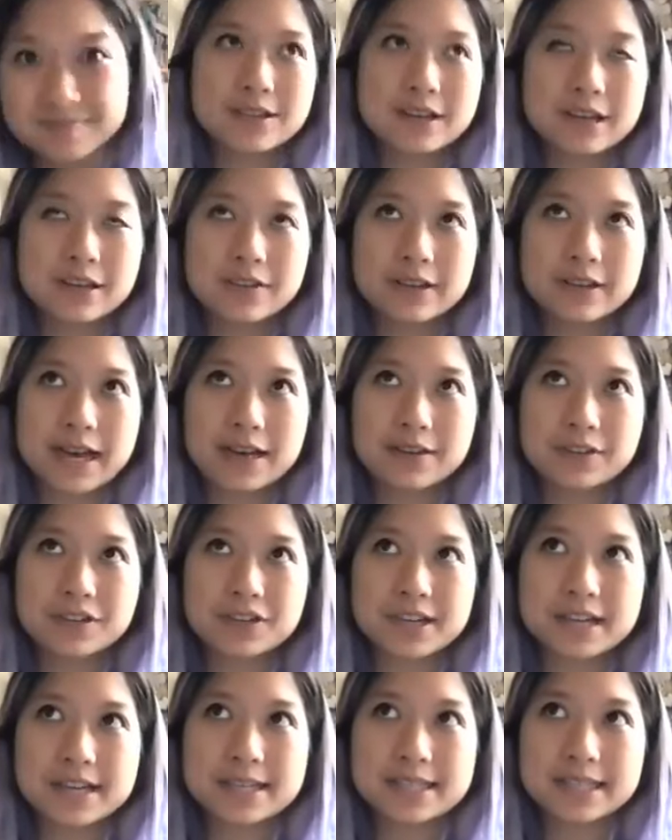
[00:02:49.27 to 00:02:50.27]
not even
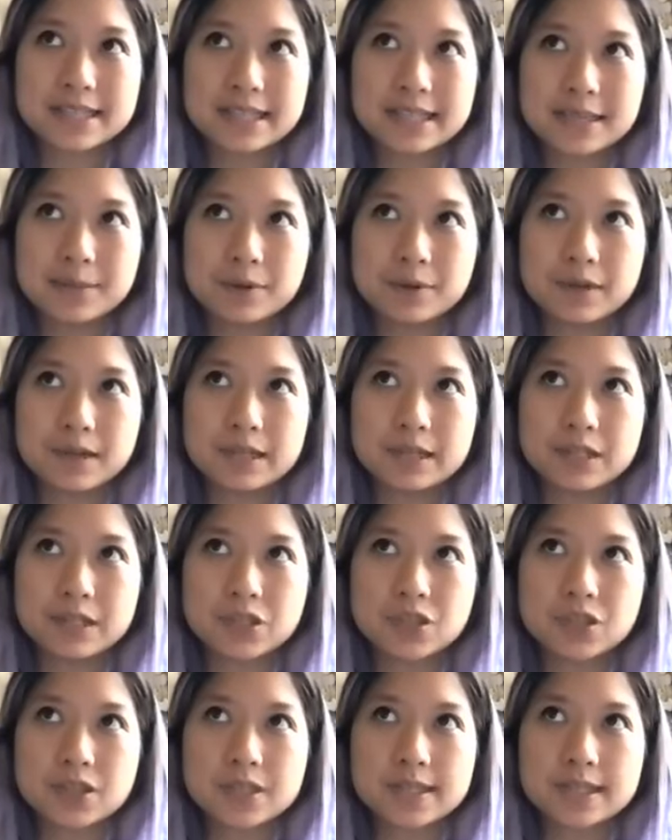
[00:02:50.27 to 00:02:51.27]
advertising anymore. It's
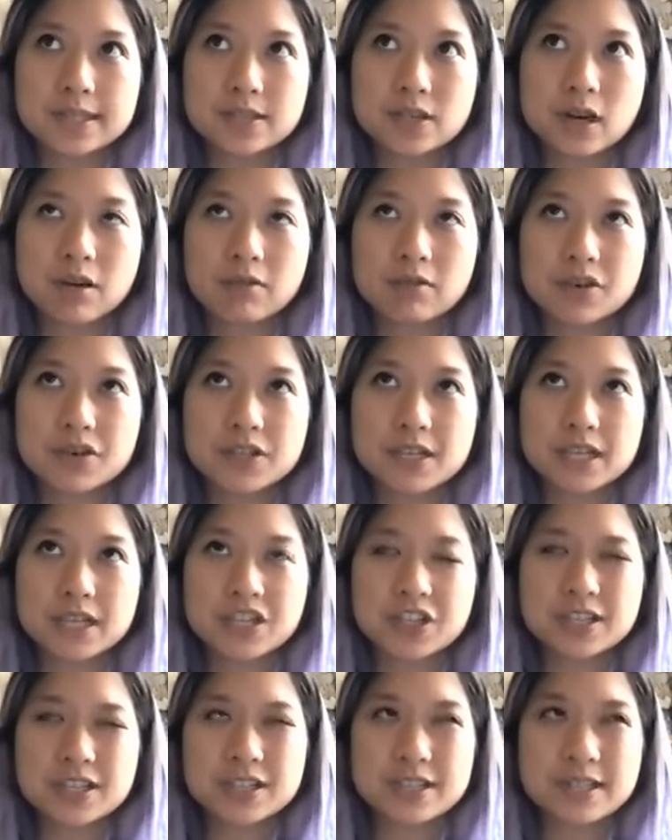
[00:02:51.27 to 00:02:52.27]
just these
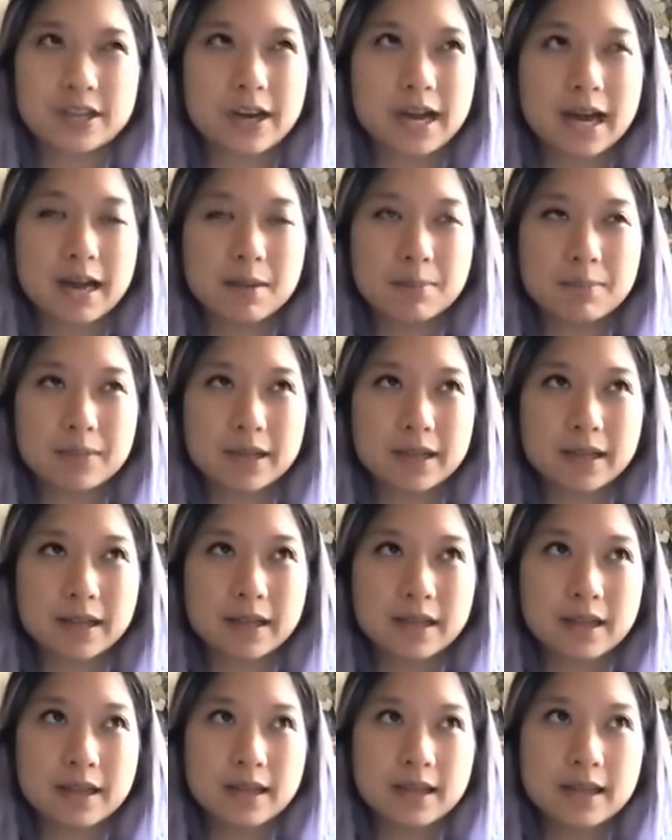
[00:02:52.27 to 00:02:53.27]
conversations that are happening
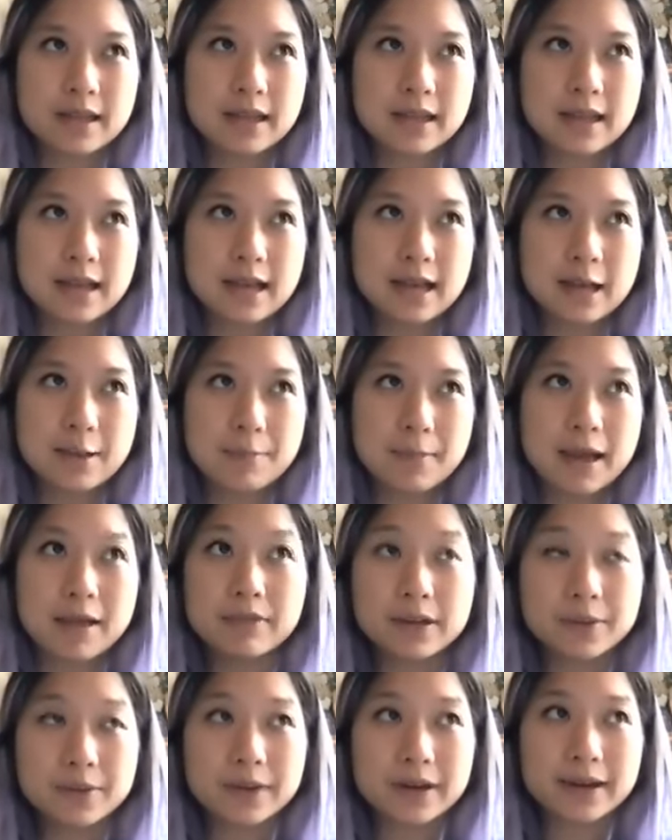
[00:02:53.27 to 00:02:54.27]
um,
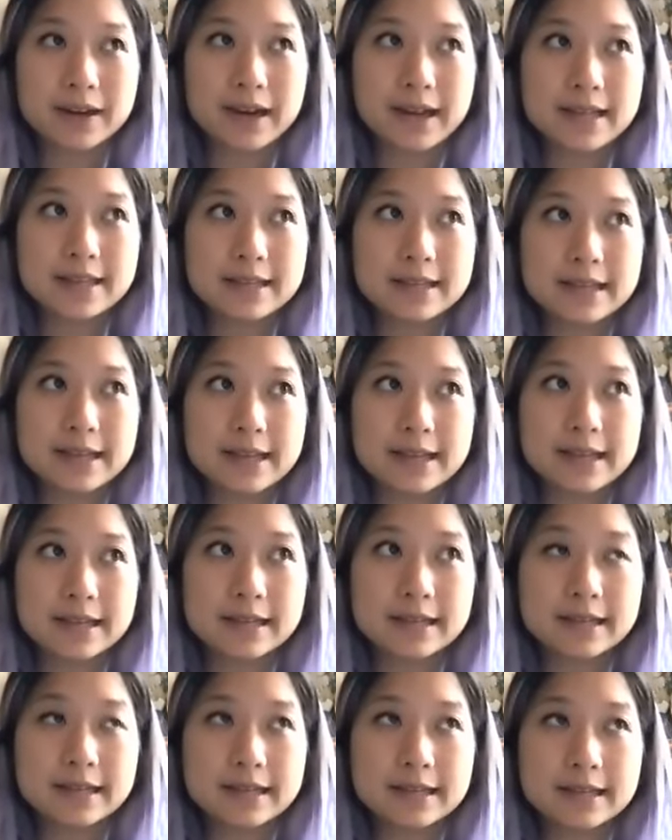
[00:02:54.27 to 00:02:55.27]
everywhere, and
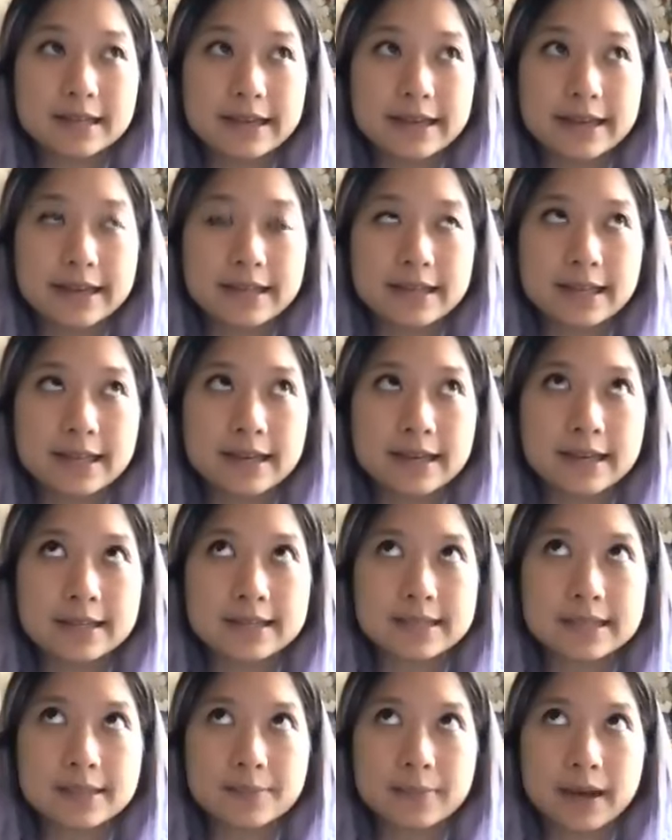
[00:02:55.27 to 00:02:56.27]
then and then
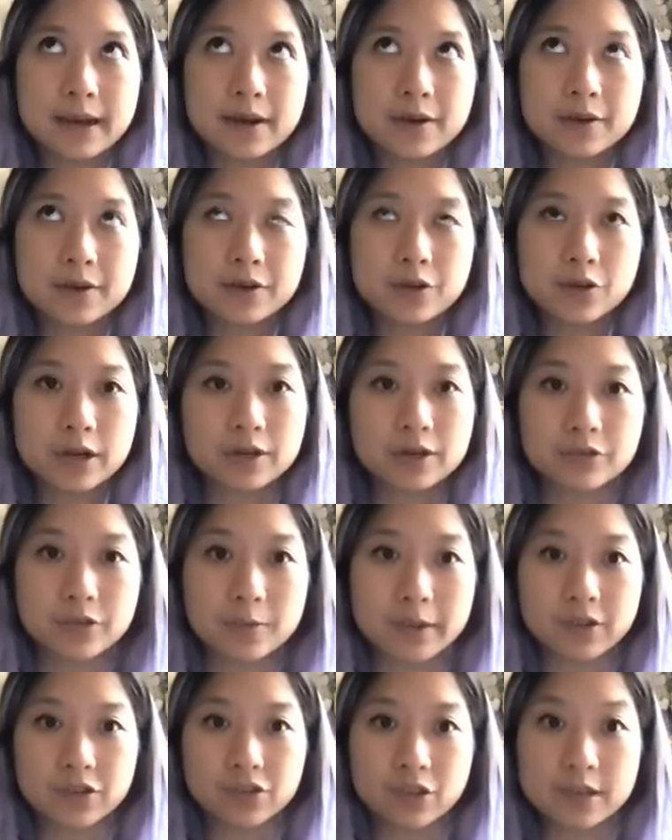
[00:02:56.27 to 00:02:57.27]
it's about your
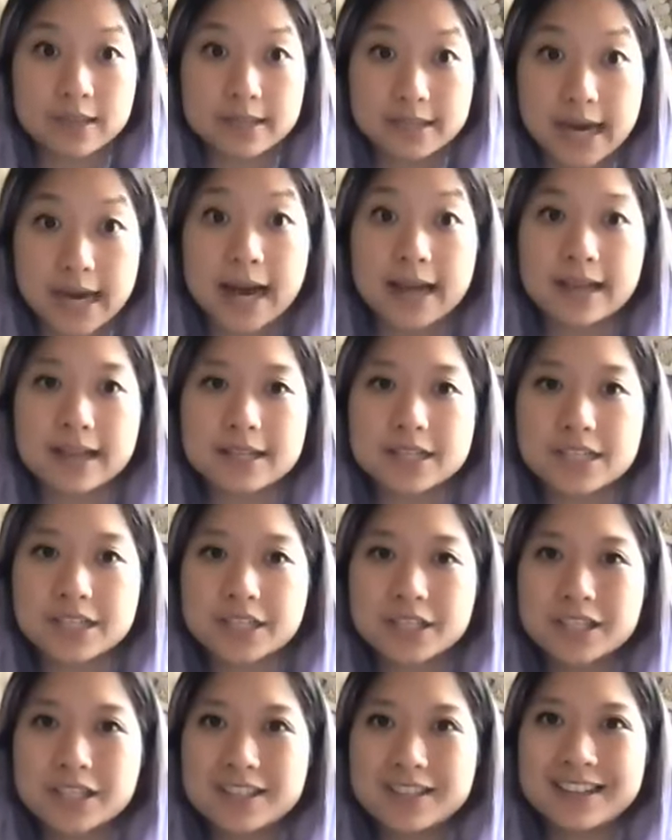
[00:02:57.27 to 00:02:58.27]
information diet,
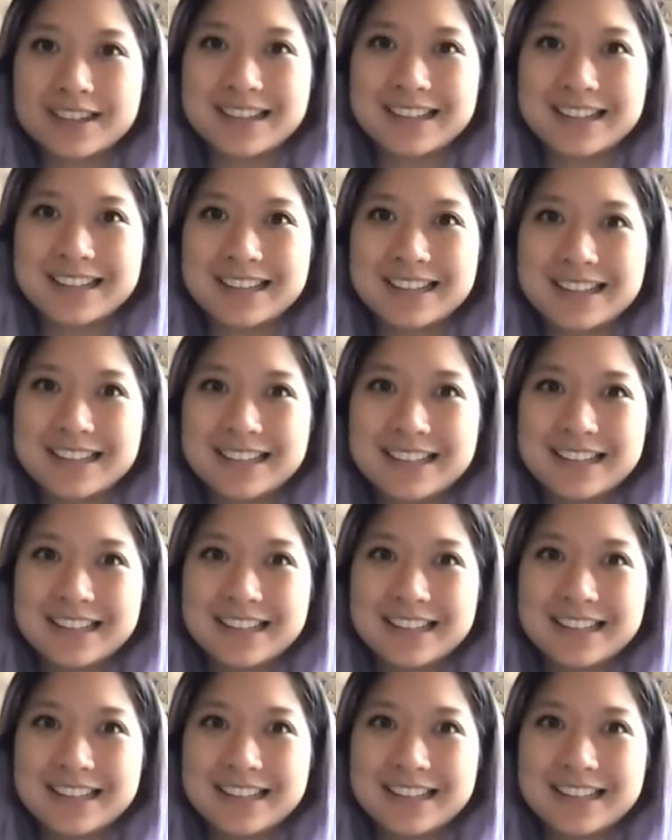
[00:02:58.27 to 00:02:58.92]
right?